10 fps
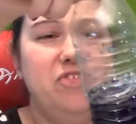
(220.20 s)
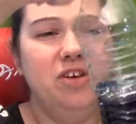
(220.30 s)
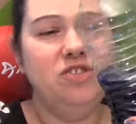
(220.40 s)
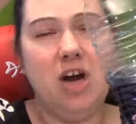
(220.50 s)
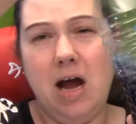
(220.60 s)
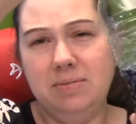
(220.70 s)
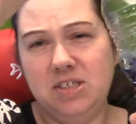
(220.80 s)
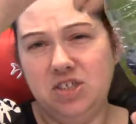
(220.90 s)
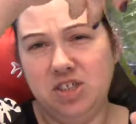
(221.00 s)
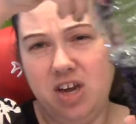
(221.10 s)
few drops
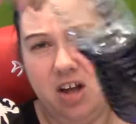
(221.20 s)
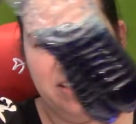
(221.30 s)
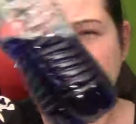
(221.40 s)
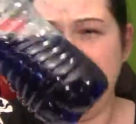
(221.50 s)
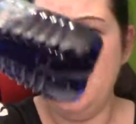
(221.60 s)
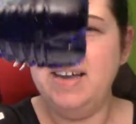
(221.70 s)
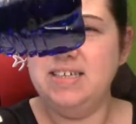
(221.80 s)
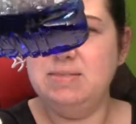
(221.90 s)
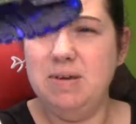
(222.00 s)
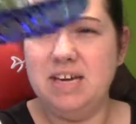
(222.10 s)
is usually all it
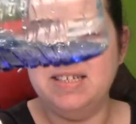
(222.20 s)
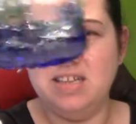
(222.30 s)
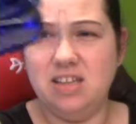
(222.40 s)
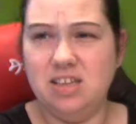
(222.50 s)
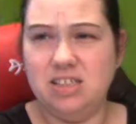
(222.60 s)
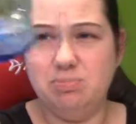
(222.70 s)
takes because it looks